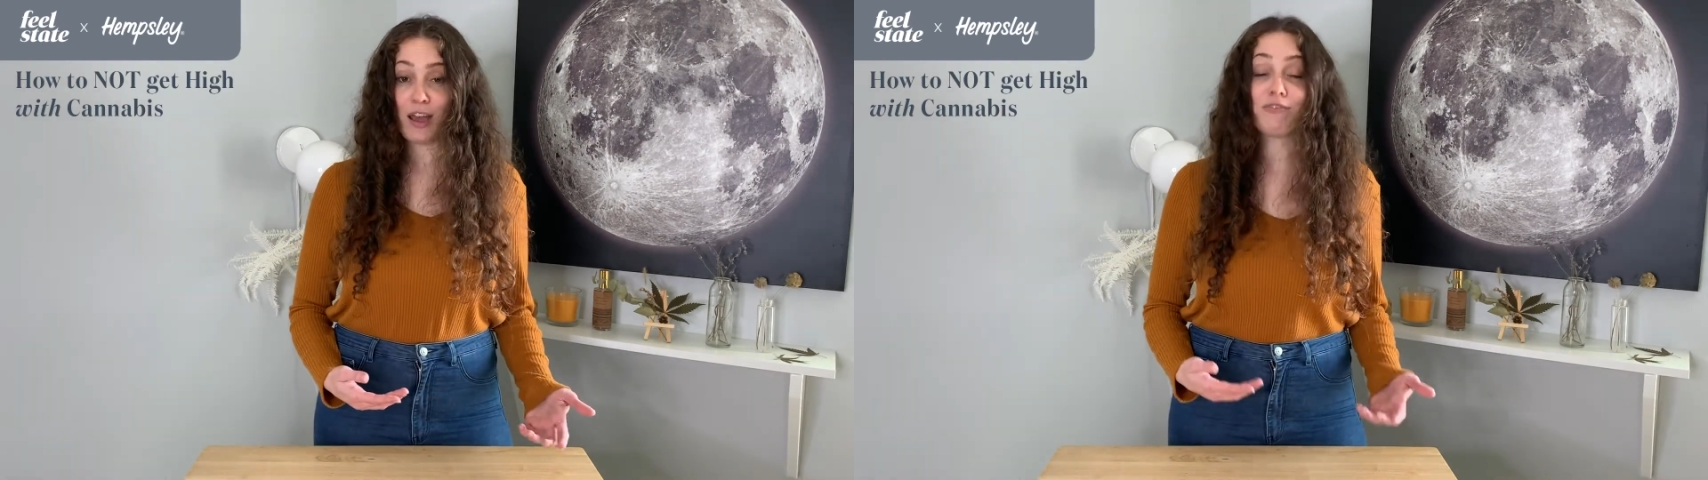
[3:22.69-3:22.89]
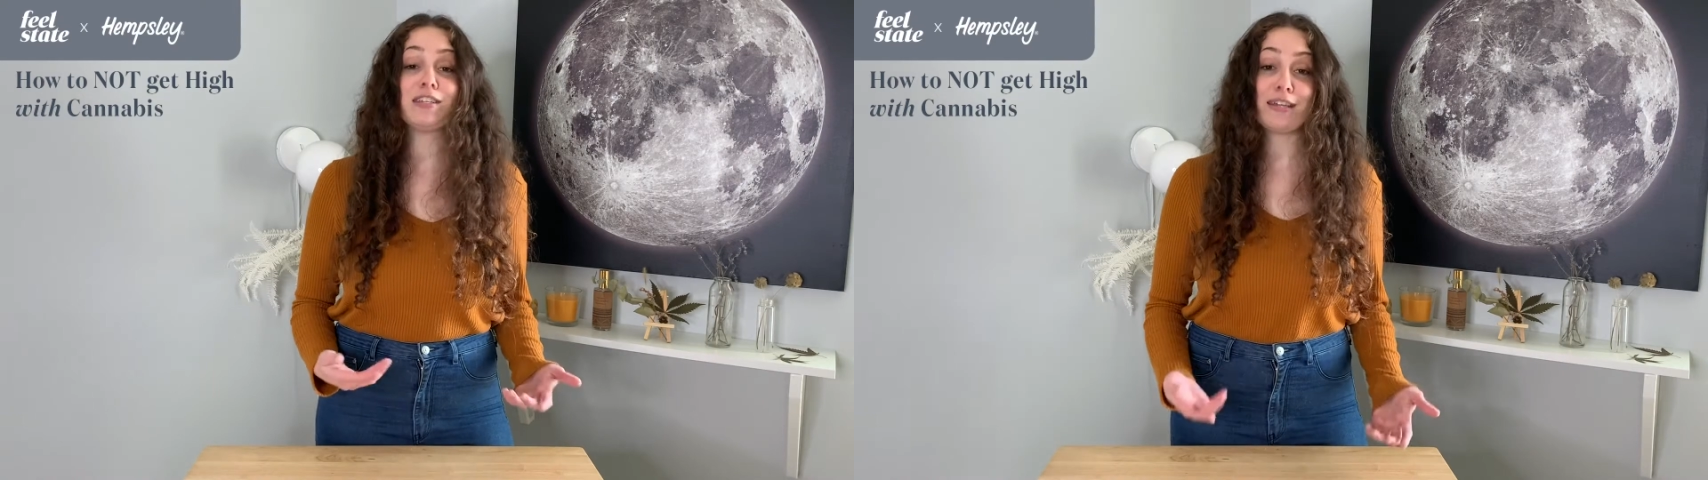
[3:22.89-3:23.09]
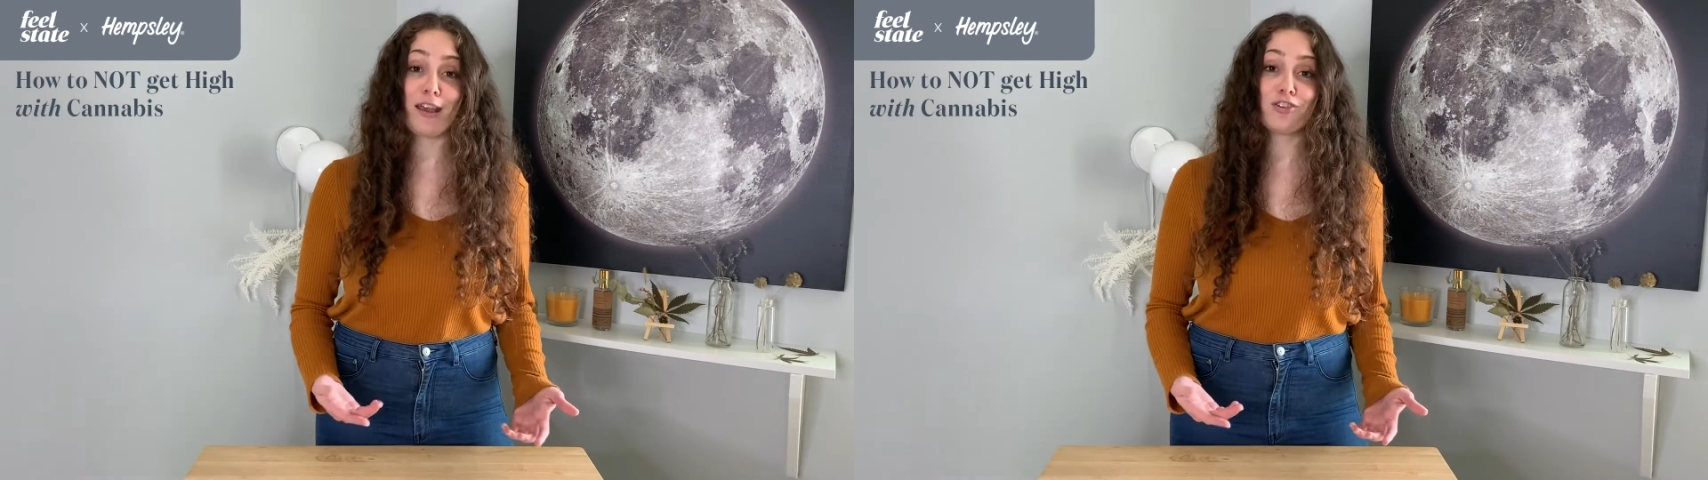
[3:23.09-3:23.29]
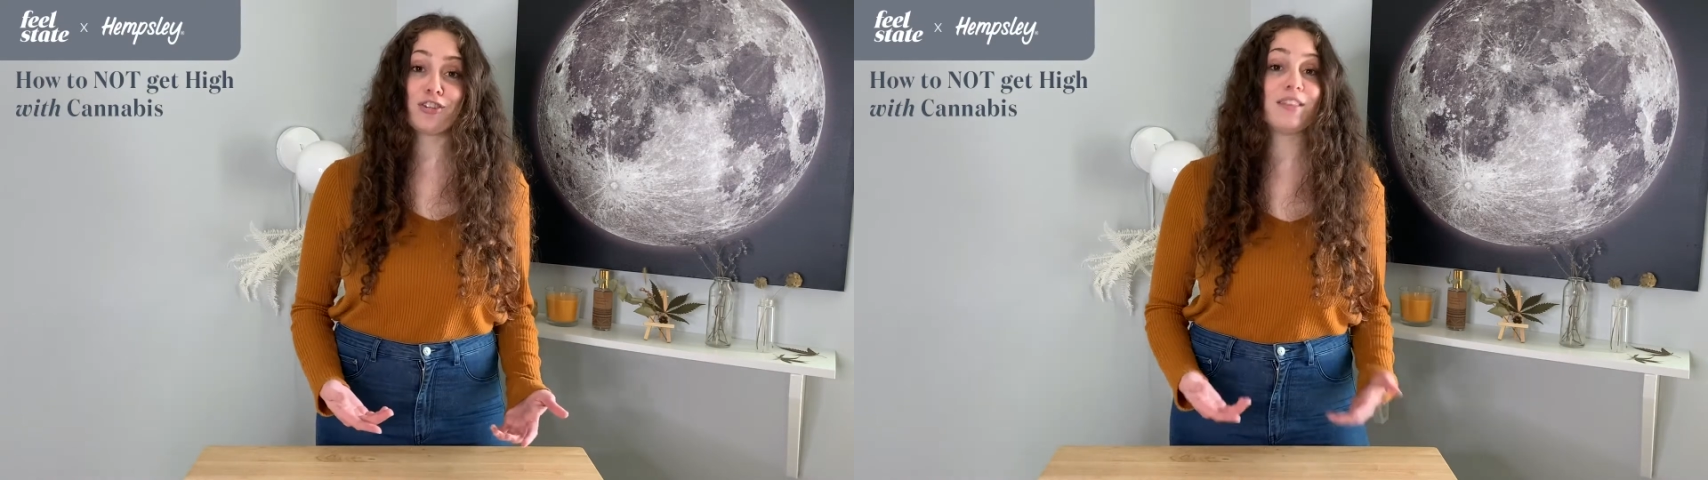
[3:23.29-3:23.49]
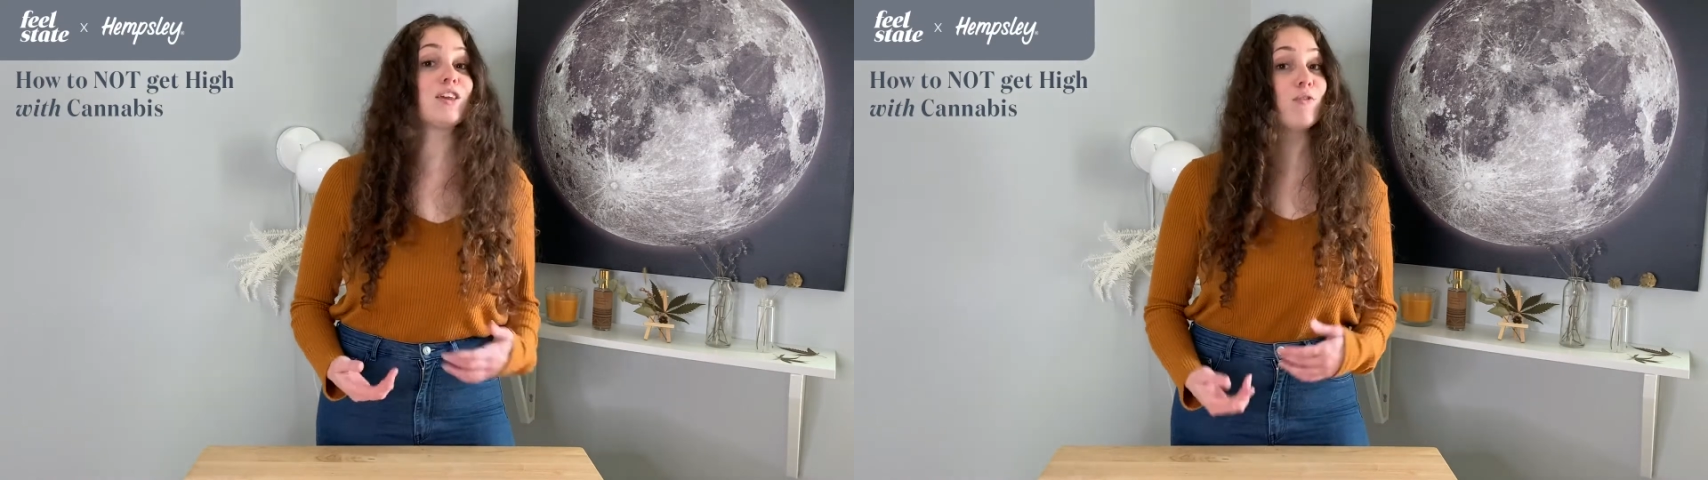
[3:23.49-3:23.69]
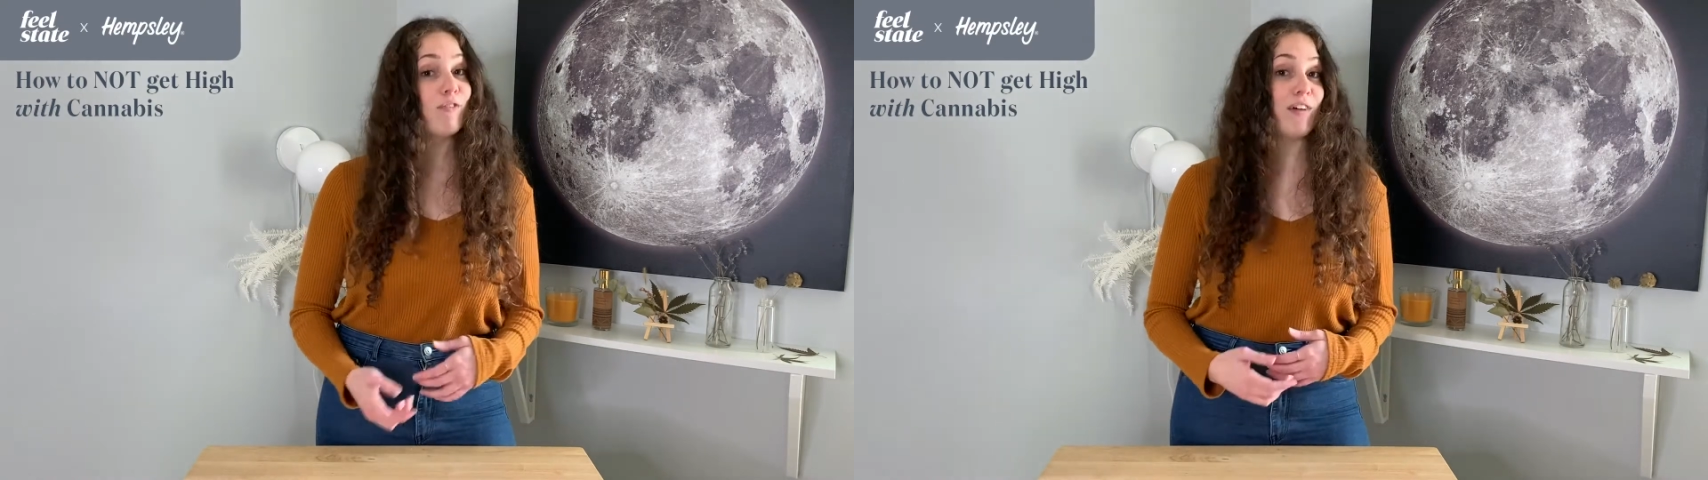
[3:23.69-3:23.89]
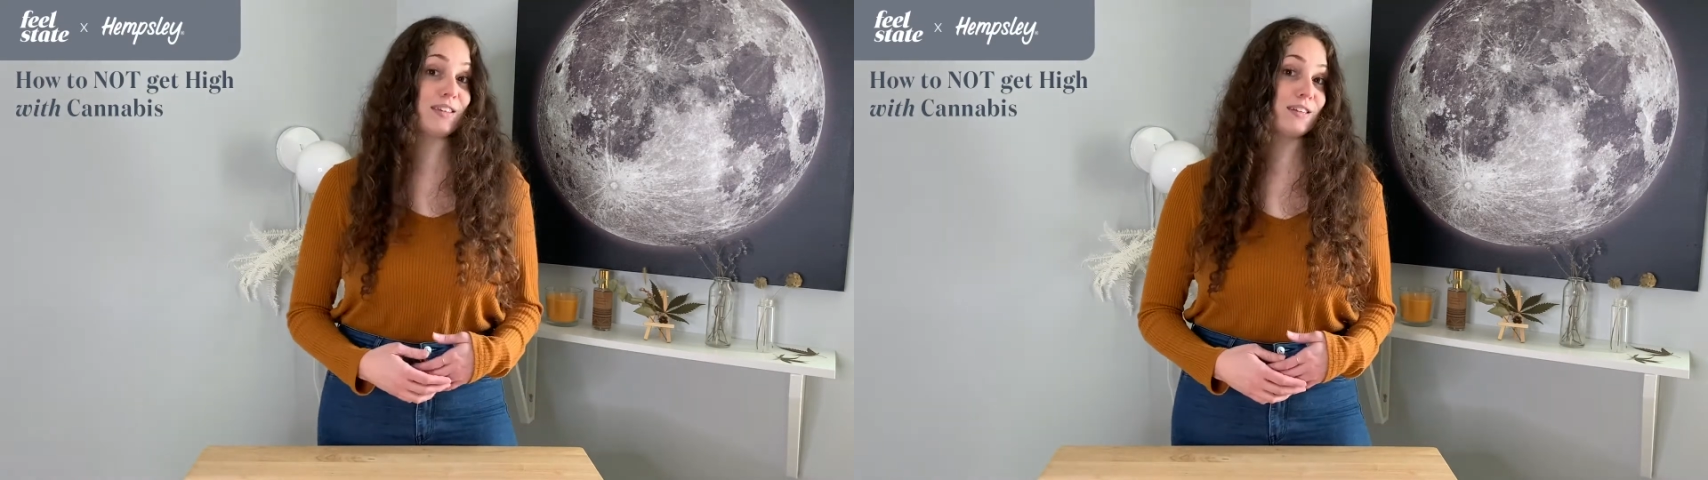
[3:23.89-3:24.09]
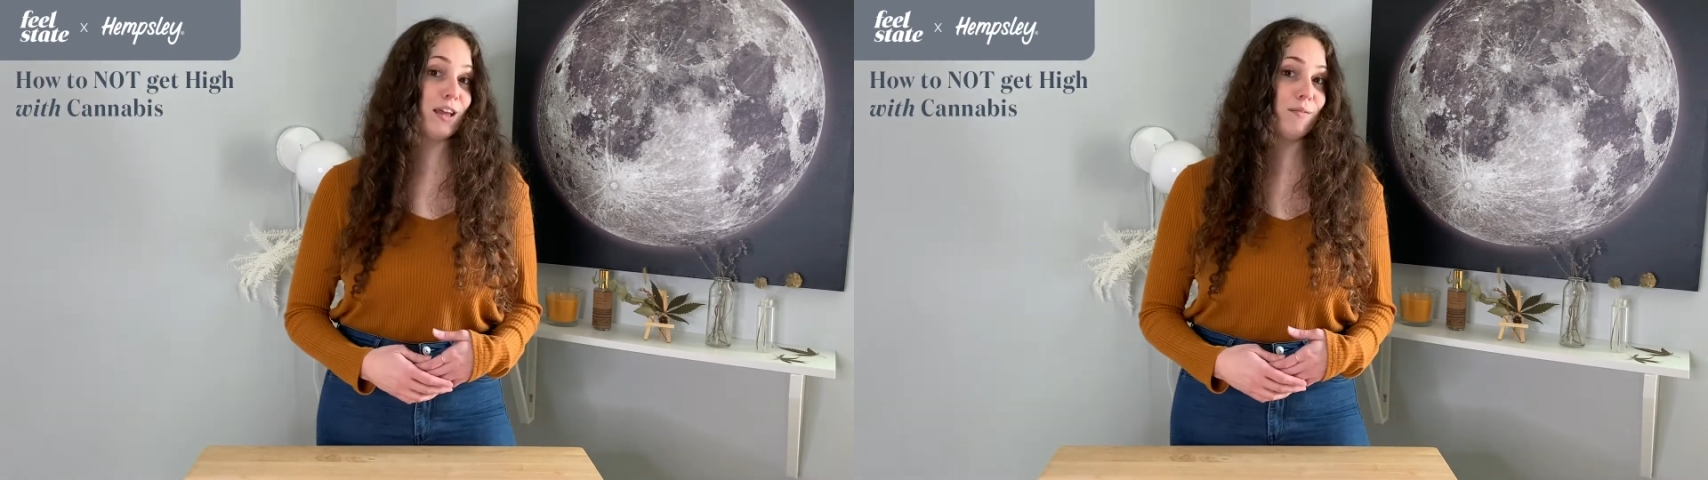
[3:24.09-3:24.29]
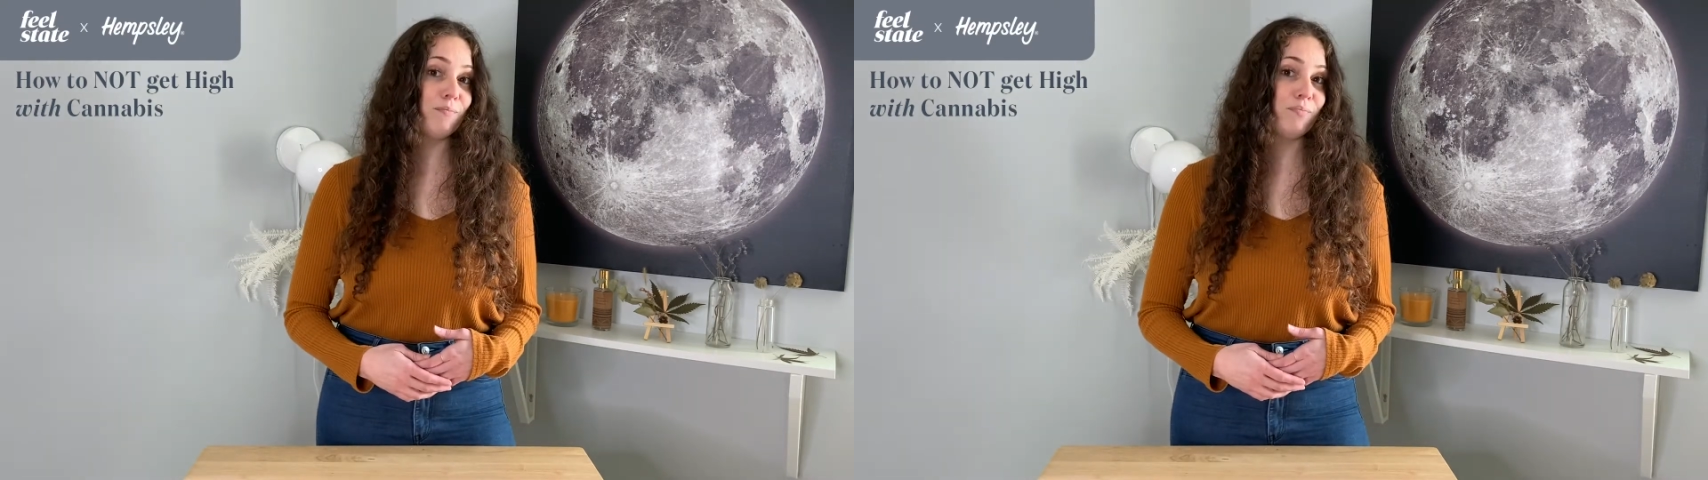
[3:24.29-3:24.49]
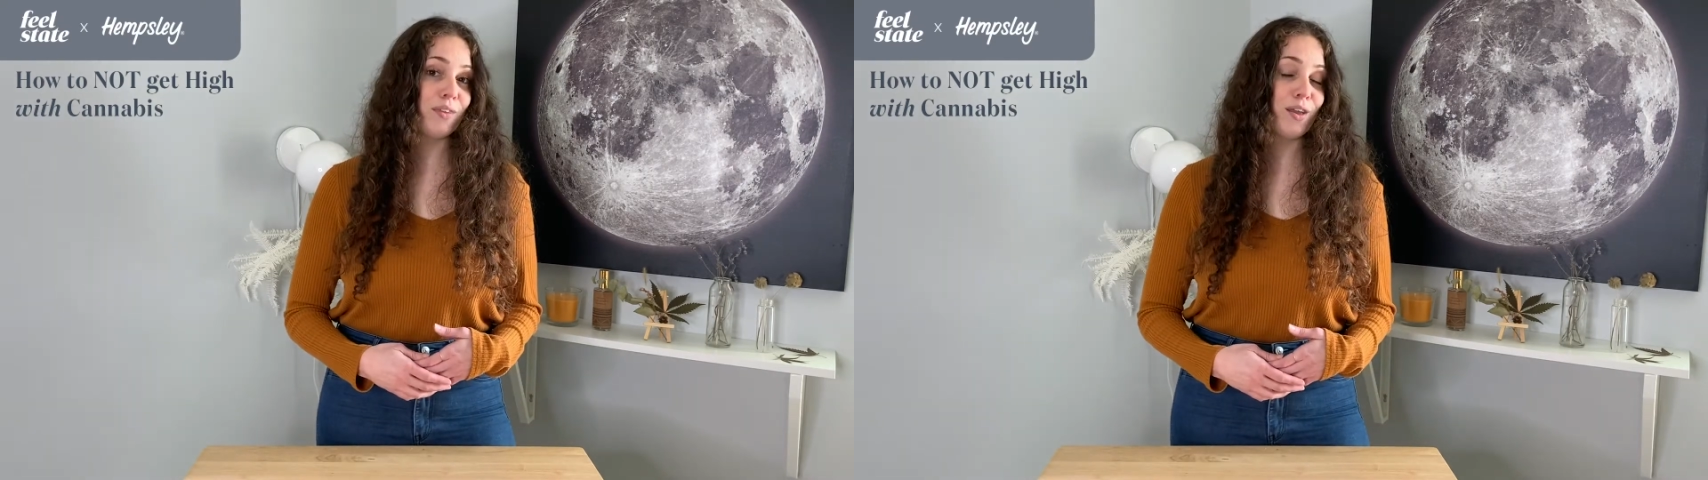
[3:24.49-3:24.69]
of the THC that you've invested in.